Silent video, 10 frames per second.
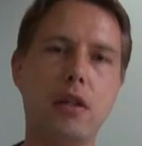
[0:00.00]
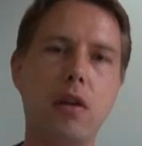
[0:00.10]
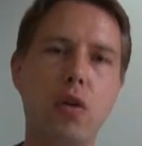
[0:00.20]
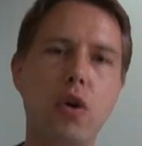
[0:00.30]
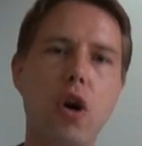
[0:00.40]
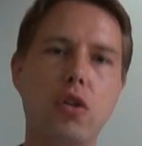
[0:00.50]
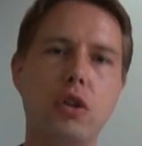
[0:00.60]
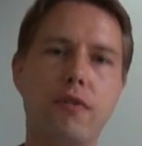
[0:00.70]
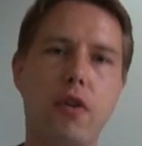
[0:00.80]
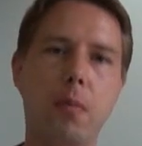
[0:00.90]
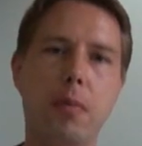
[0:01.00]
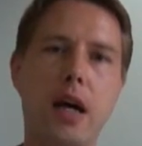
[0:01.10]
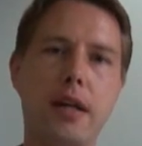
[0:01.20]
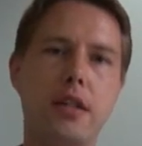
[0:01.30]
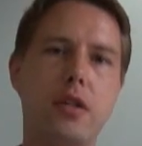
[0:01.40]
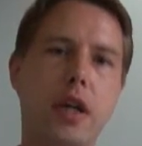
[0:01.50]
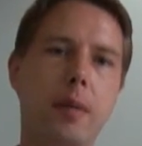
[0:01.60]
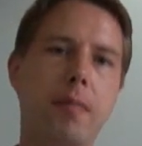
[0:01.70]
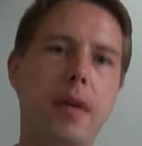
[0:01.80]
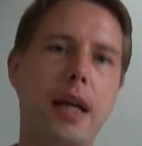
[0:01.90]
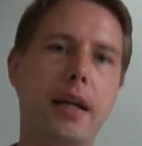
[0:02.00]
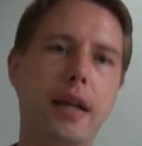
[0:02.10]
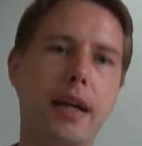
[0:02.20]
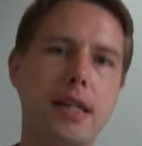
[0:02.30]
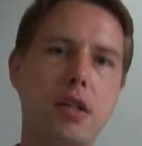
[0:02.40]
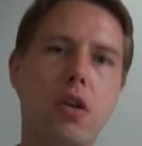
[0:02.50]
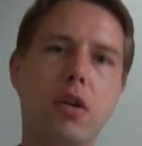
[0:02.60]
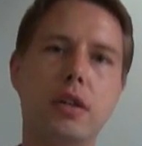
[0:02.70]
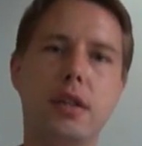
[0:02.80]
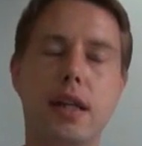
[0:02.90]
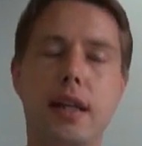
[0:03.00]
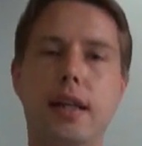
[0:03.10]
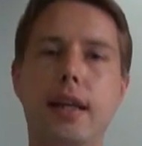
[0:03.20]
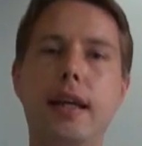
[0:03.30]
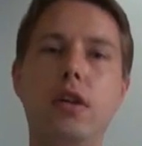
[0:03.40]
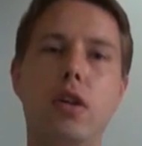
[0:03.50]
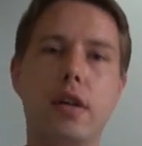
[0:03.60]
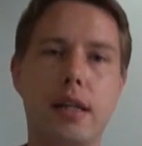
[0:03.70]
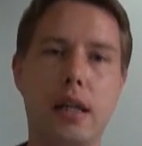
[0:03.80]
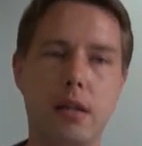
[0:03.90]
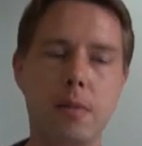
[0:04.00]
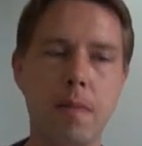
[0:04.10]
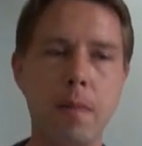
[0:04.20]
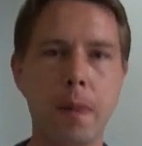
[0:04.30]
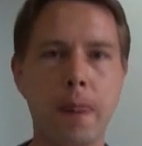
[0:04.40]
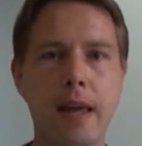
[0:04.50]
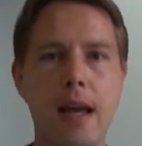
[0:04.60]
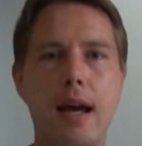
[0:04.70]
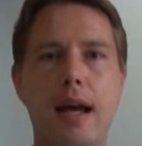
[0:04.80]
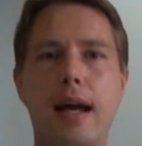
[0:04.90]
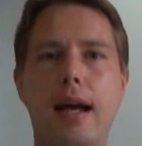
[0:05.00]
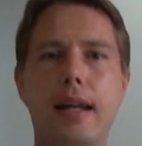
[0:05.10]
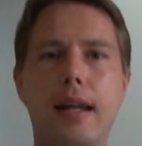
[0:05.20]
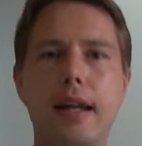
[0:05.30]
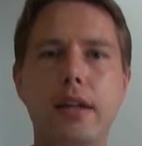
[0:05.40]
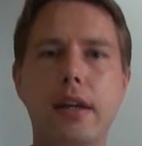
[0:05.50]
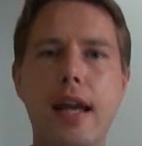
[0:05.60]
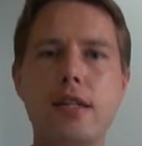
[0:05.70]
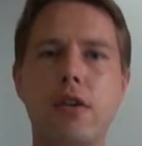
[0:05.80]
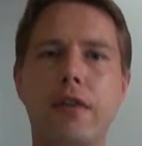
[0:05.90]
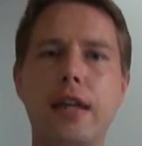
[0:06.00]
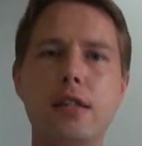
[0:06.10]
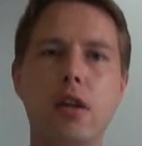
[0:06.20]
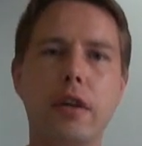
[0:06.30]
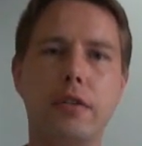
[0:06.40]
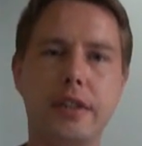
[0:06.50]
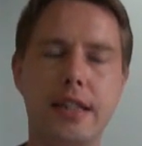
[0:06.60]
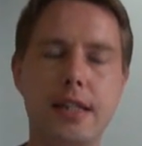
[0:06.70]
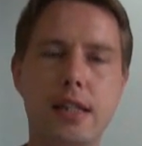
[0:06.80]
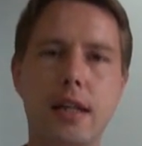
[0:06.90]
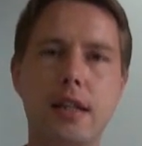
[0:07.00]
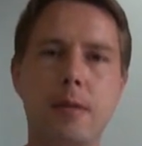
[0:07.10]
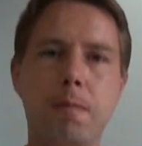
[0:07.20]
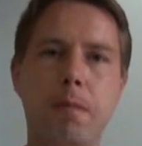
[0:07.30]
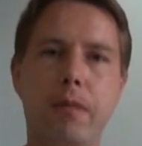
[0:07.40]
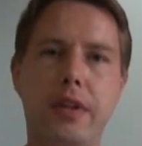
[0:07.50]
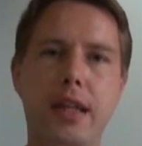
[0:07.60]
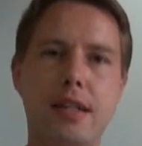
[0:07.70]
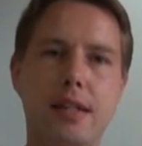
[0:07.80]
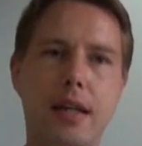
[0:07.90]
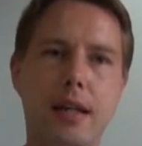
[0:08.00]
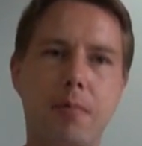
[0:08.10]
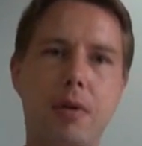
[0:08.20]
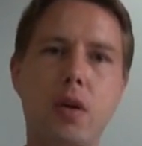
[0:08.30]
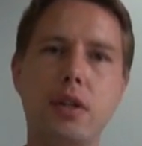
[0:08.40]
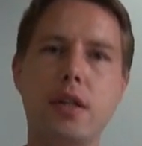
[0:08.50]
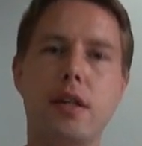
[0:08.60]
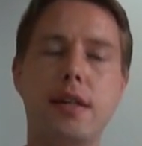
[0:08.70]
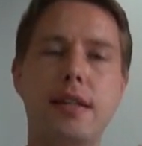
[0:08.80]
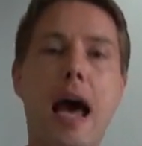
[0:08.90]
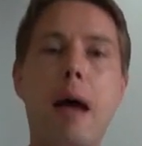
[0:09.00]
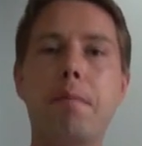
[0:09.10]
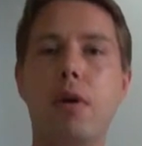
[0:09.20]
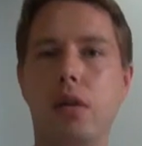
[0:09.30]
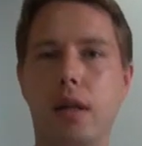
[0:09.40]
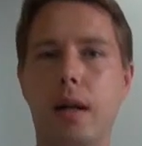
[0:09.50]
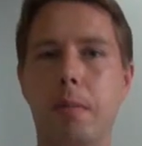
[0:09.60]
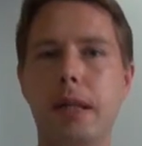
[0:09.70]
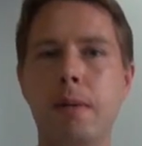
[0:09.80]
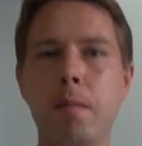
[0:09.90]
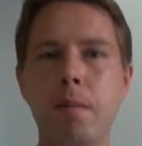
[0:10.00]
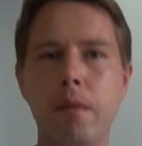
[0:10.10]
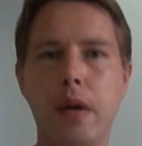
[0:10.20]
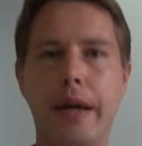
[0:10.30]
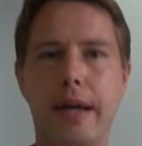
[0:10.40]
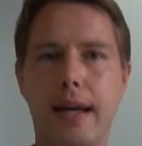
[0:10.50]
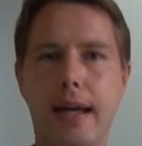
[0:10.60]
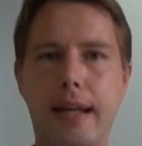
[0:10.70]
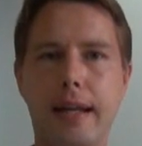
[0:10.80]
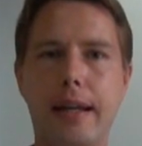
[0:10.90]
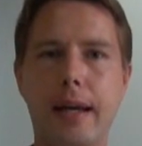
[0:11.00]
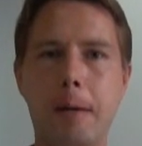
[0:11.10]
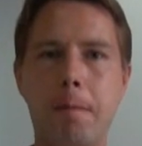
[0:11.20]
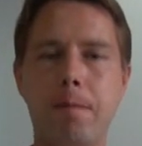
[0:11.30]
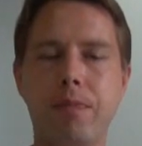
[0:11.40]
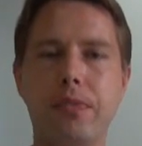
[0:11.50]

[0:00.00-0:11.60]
glucose from bloodstream and escorts it into the cells. And in the case of insulin resistance, this process is hampered a little bit, and the